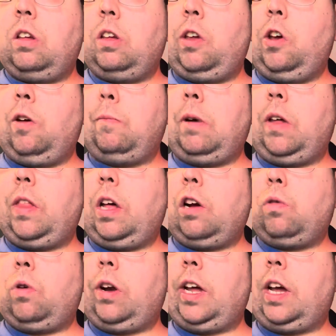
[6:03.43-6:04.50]
Your mother,
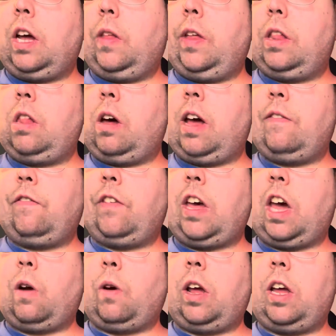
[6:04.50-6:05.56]
Chronica the Time
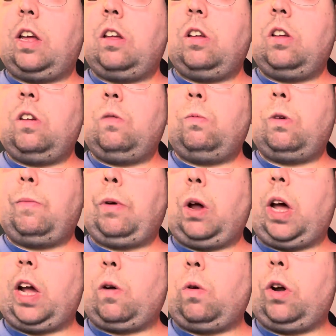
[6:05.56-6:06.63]
Fairy,
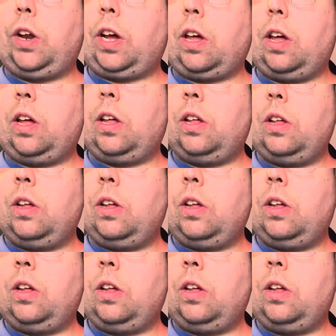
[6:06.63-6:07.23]
replied Chronica.